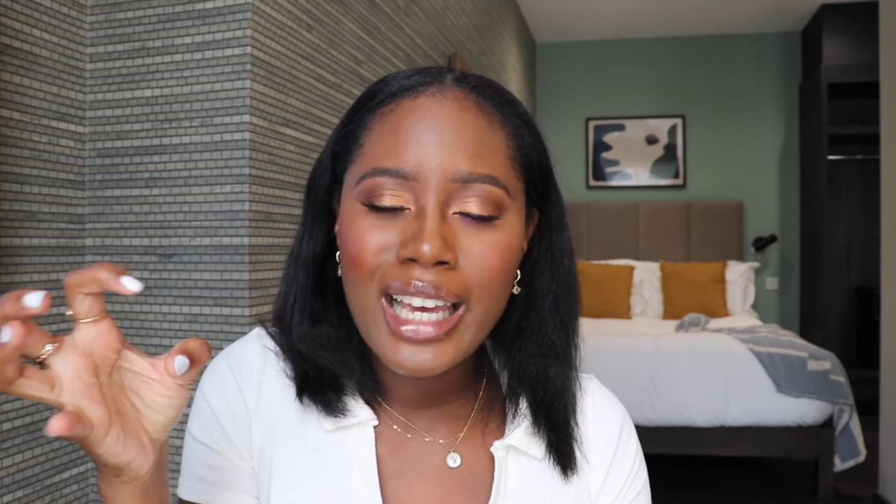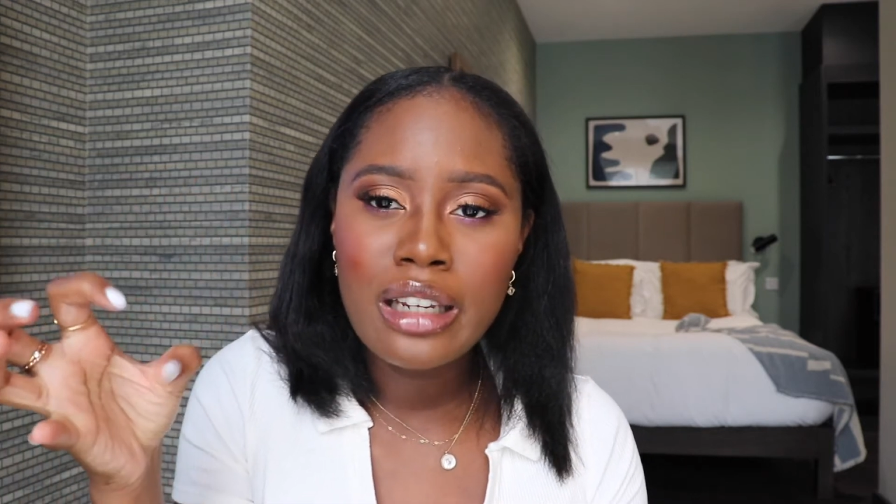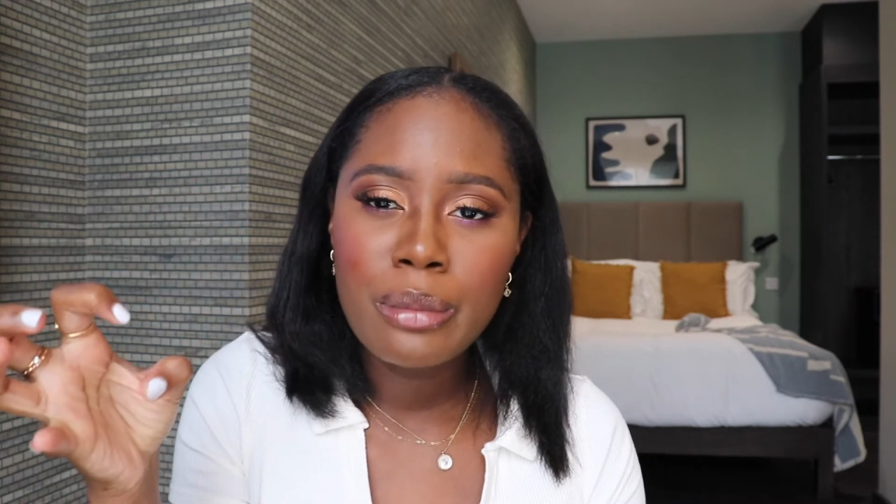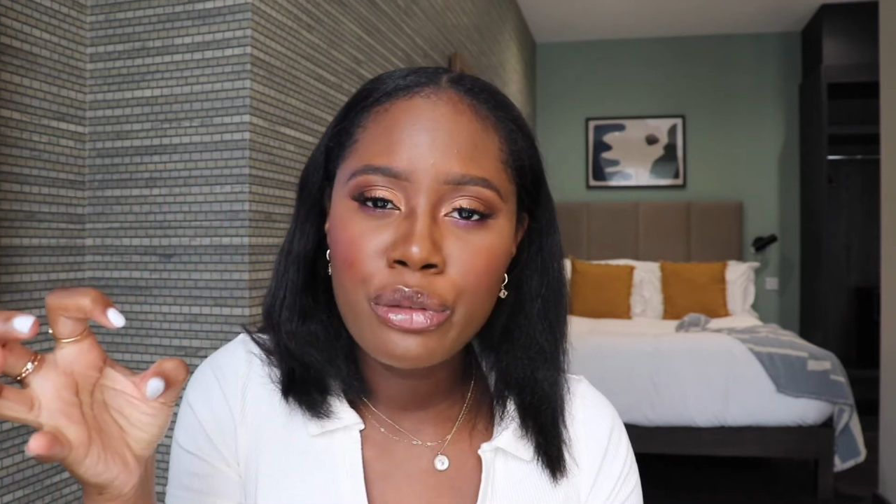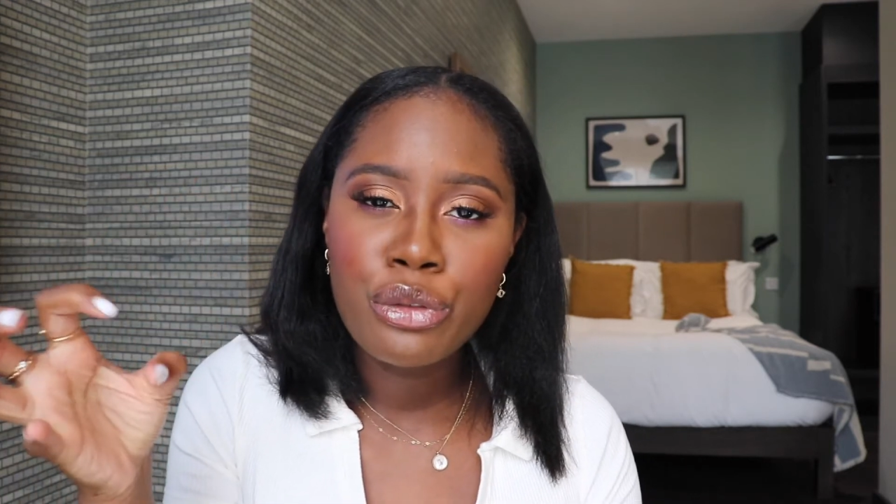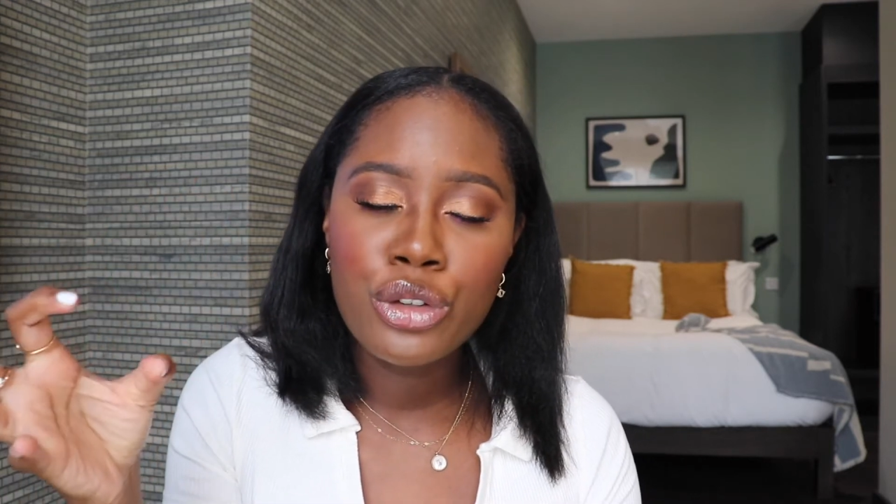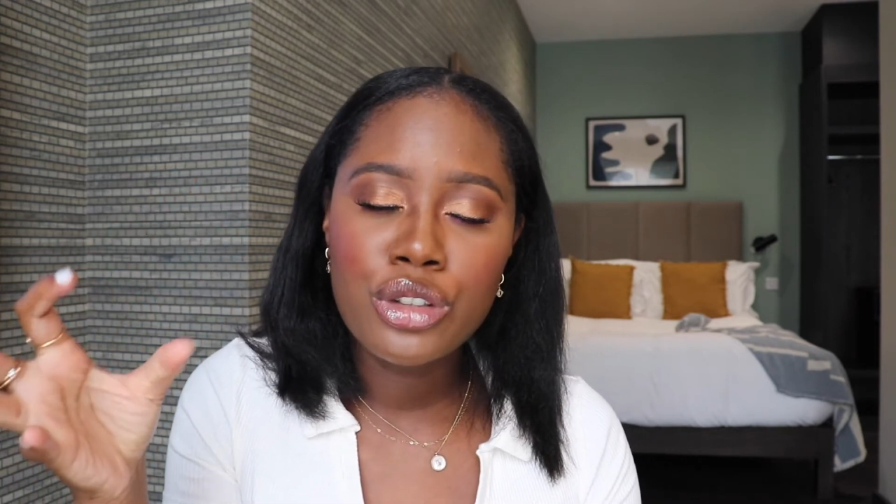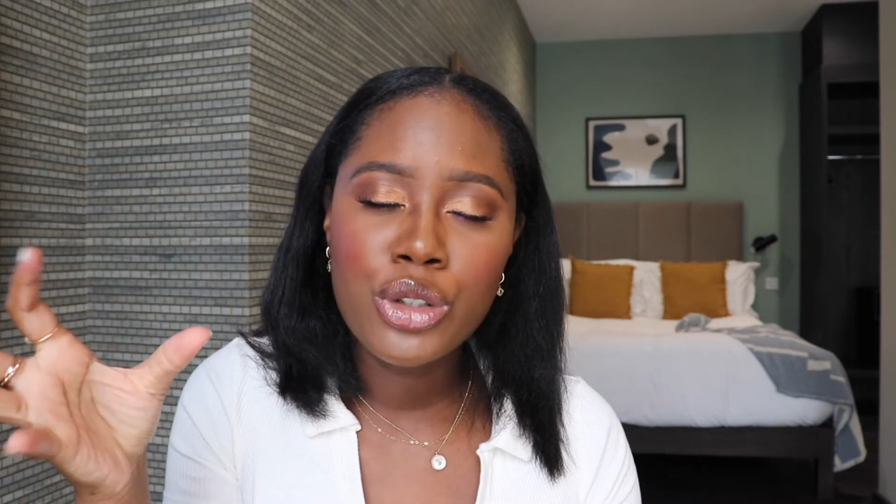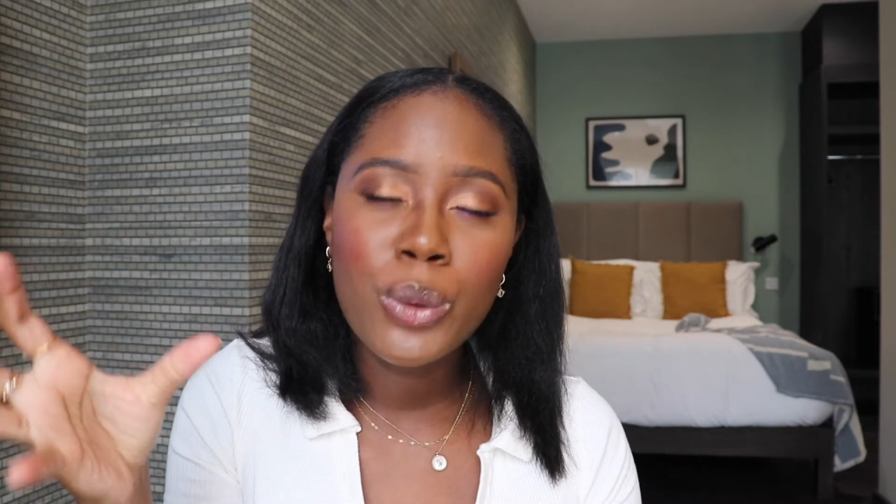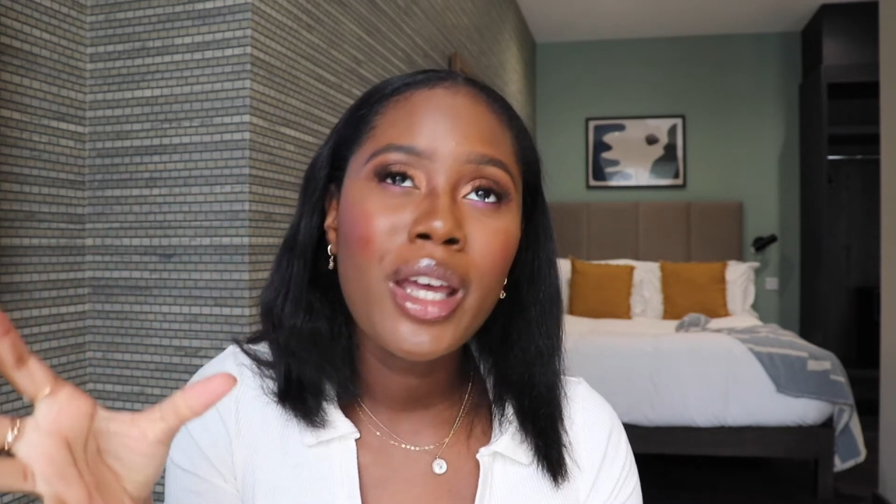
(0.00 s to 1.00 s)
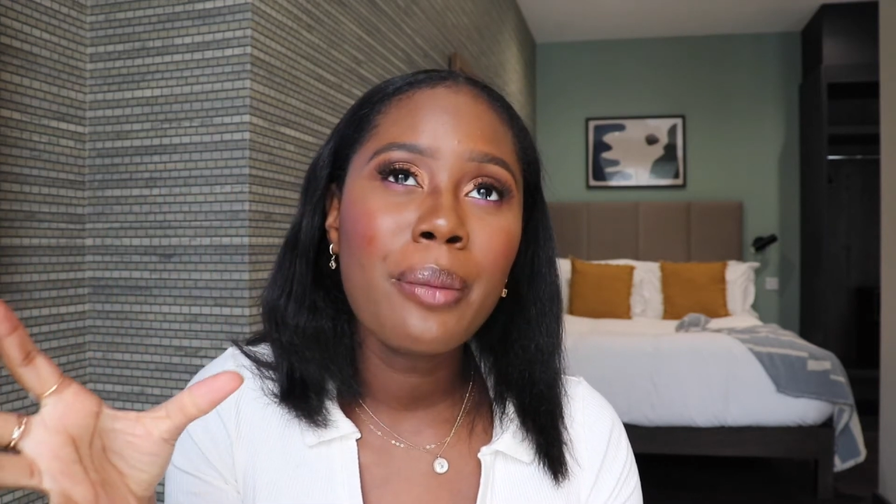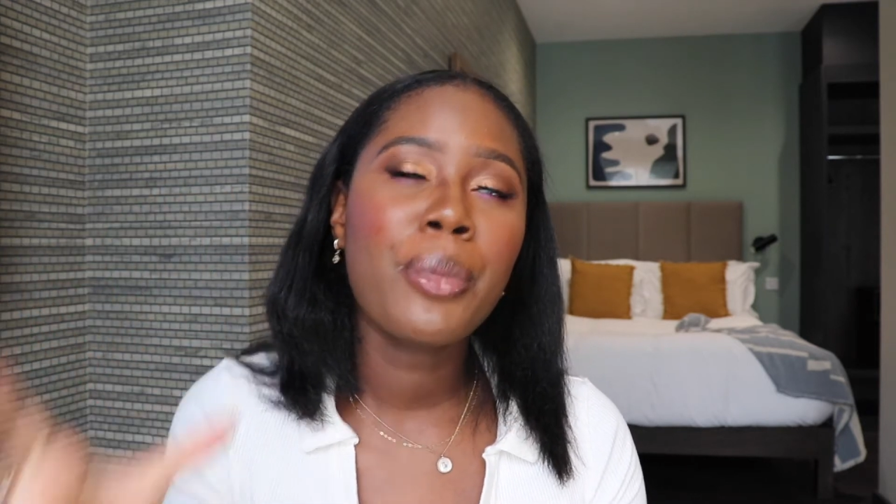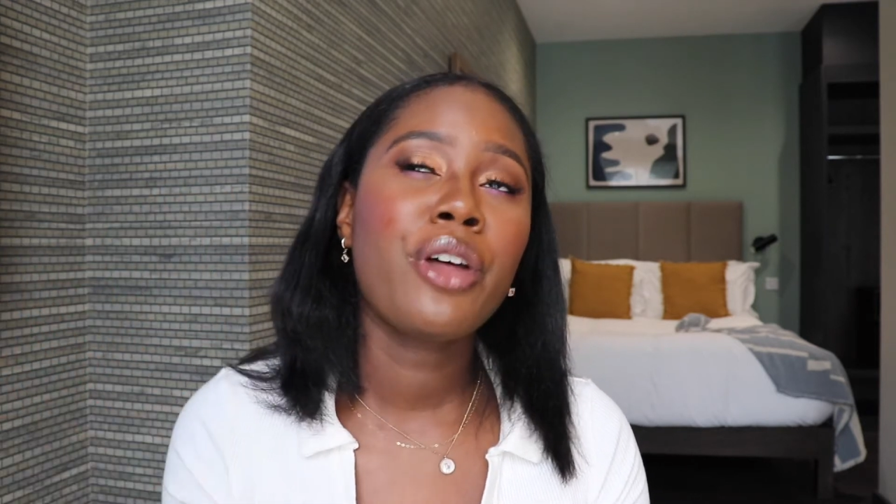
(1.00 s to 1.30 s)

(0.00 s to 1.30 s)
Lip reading: element to it,